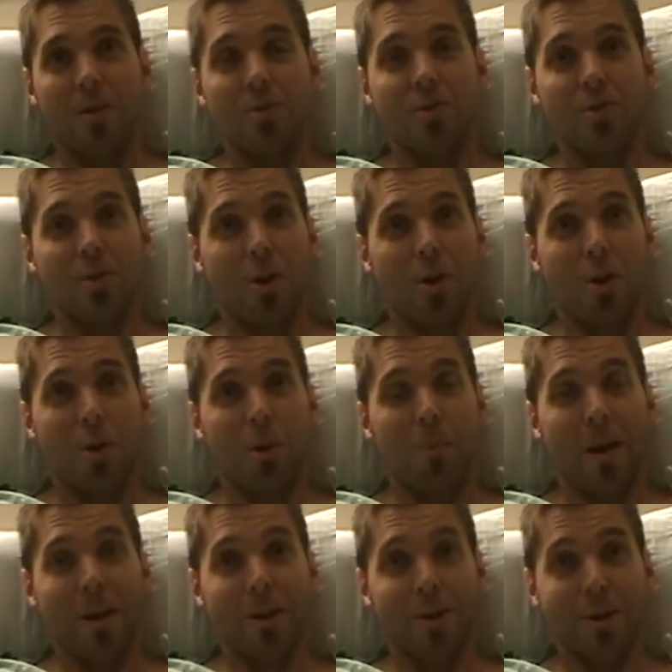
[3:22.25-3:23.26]
So
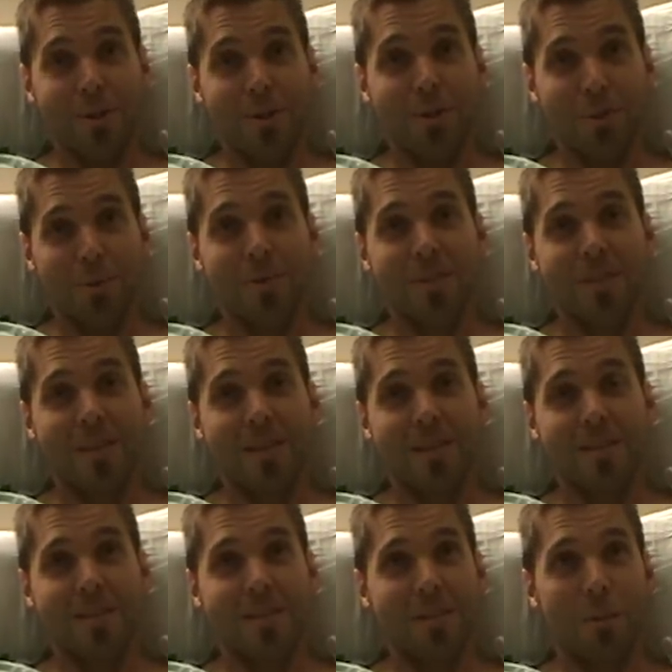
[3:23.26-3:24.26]
my good news
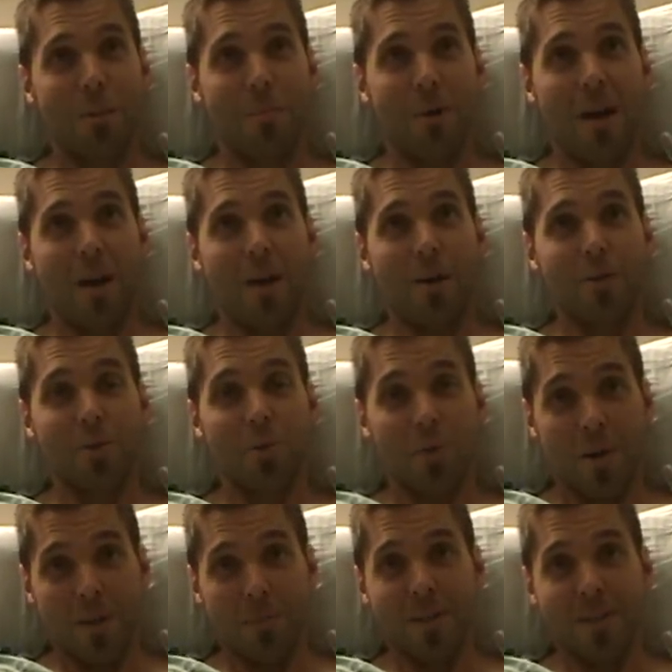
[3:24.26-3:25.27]
is about
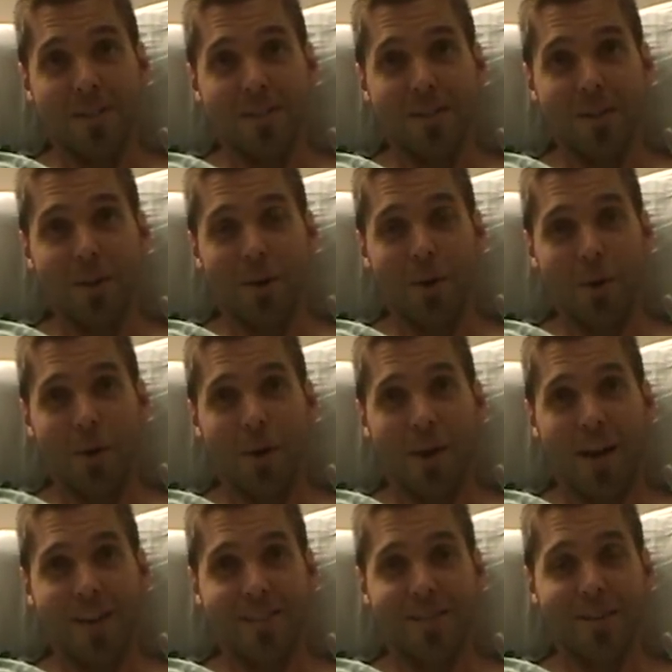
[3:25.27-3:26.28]
20 minutes
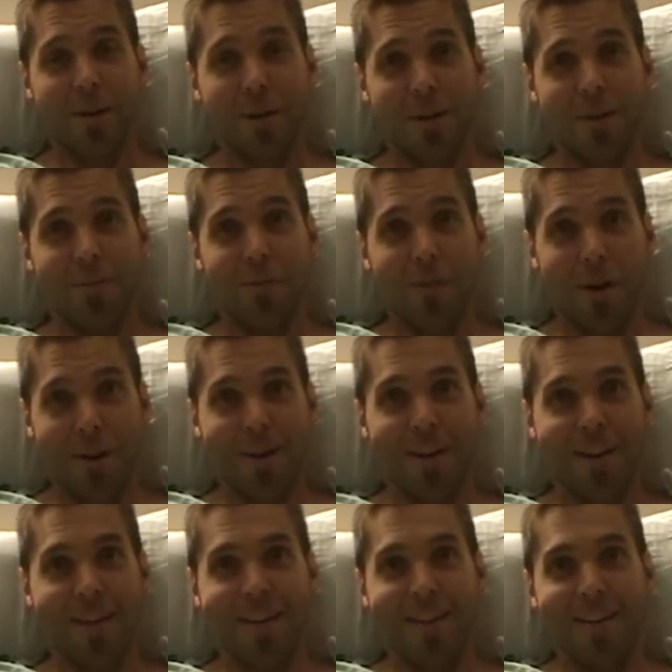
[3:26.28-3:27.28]
ago I started
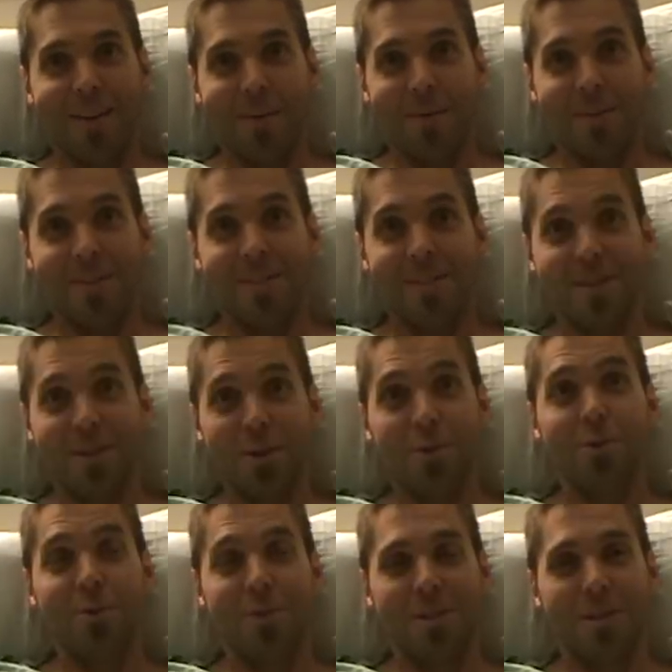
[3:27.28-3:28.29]
farting, which is a
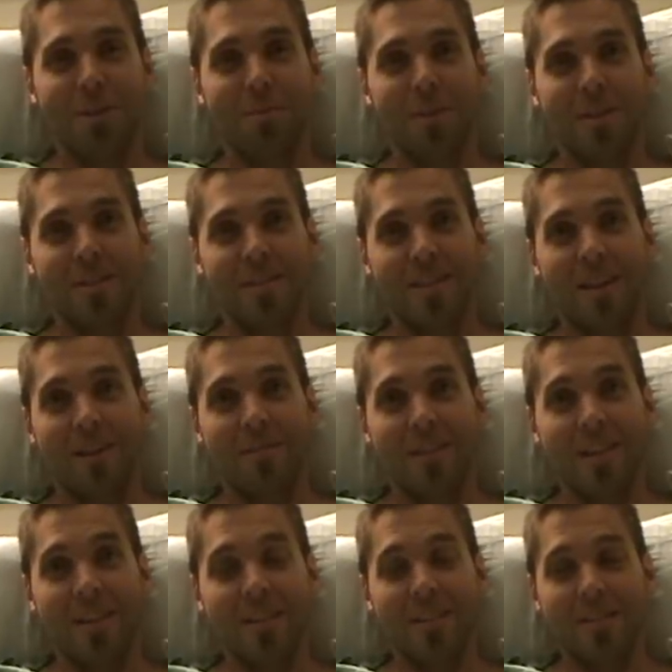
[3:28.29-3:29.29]
huge deal because I
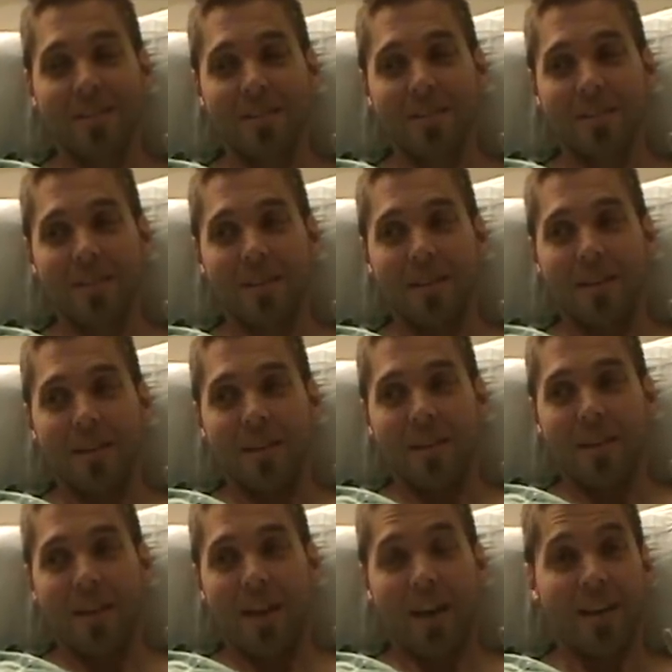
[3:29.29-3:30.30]
haven't eaten
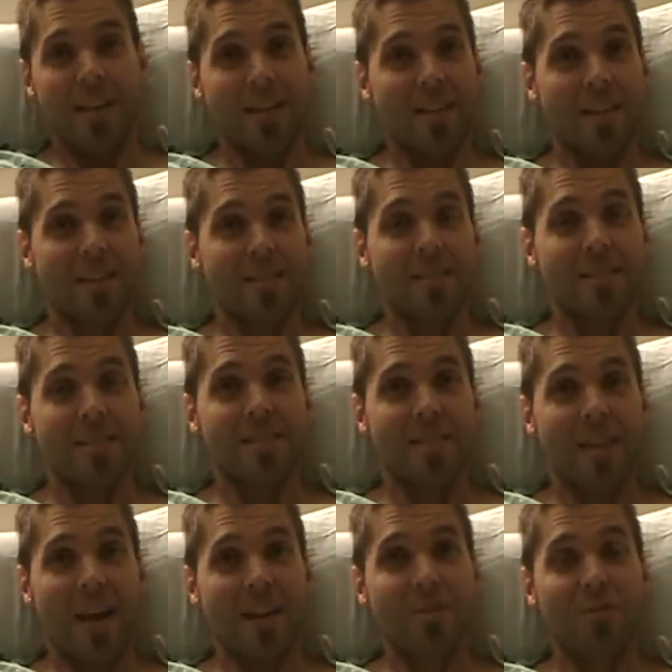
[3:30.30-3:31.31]
anything
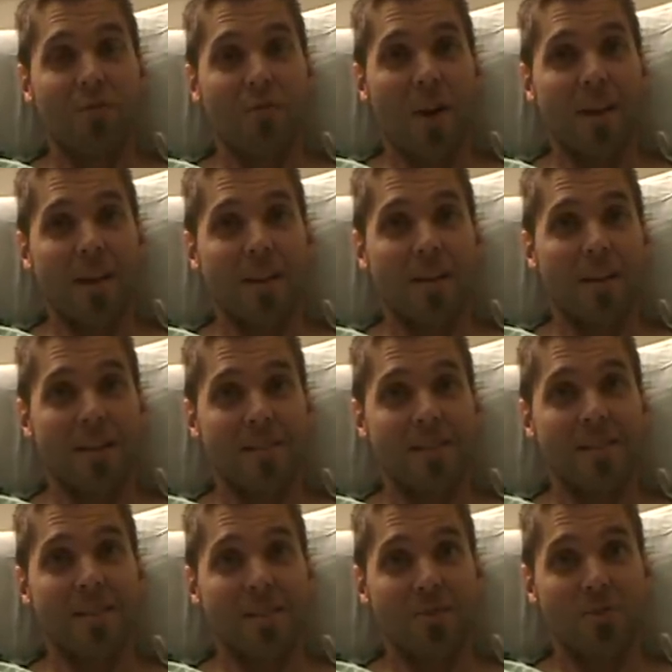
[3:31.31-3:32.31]
since last Friday night.
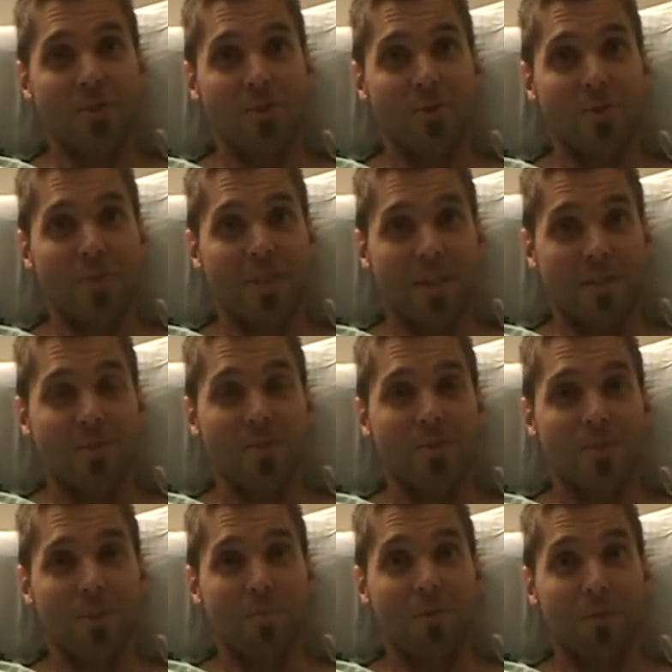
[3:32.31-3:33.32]
Today's Tuesday,
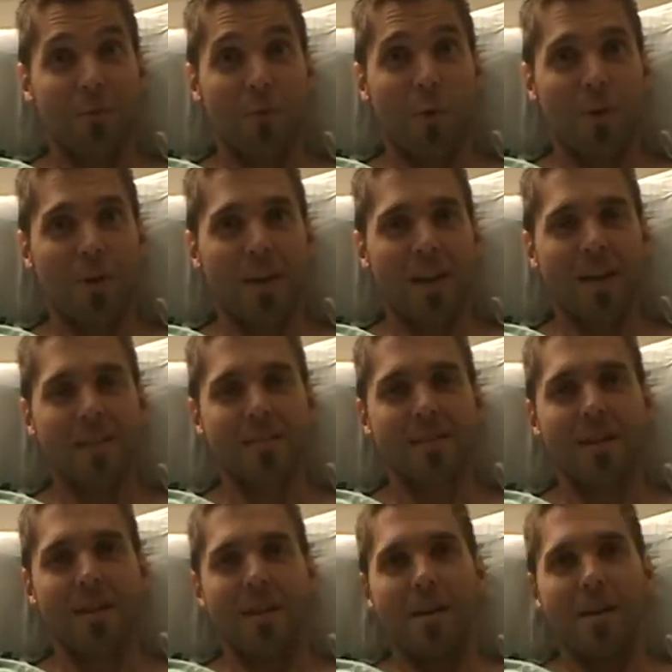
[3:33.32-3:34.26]
so it's been 4 days.